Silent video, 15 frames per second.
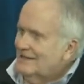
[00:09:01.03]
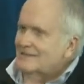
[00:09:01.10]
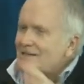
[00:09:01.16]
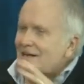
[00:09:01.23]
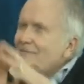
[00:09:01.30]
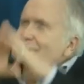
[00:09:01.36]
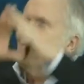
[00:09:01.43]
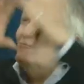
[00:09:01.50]
to
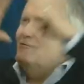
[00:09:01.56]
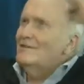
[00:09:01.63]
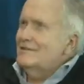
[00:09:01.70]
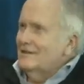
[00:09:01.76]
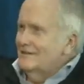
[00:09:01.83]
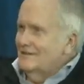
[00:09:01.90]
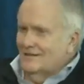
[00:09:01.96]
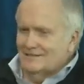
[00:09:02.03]
have
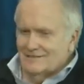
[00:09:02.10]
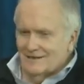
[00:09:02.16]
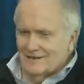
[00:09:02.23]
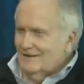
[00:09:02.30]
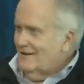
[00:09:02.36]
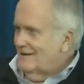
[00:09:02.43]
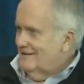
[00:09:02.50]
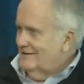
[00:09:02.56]
everything that's
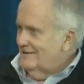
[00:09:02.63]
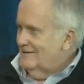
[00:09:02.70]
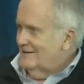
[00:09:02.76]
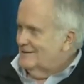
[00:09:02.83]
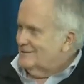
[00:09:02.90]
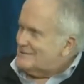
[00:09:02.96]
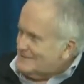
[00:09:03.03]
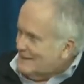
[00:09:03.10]
iconic
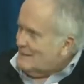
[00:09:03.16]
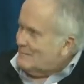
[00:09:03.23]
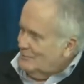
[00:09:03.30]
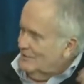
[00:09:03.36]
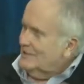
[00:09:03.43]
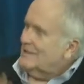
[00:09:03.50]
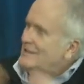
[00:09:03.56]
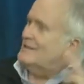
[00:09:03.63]
and
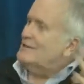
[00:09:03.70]
stable